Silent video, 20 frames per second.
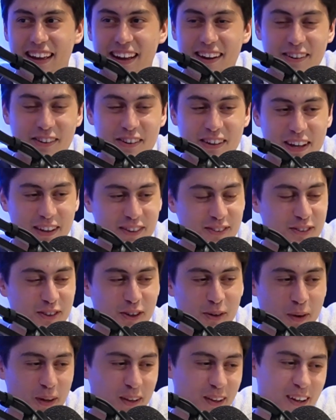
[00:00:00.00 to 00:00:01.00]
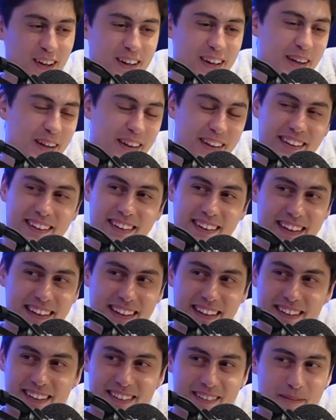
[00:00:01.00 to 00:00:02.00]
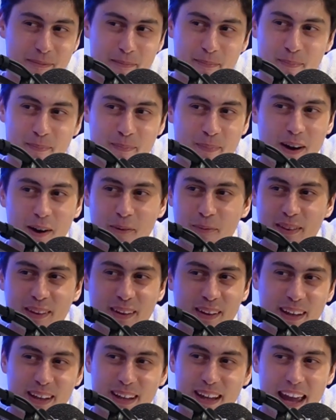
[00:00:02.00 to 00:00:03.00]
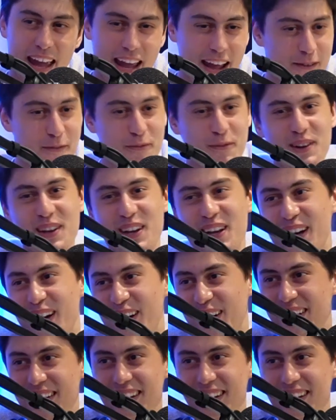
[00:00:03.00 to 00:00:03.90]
How can you get so unlucky? Like, Bayern win the league every year.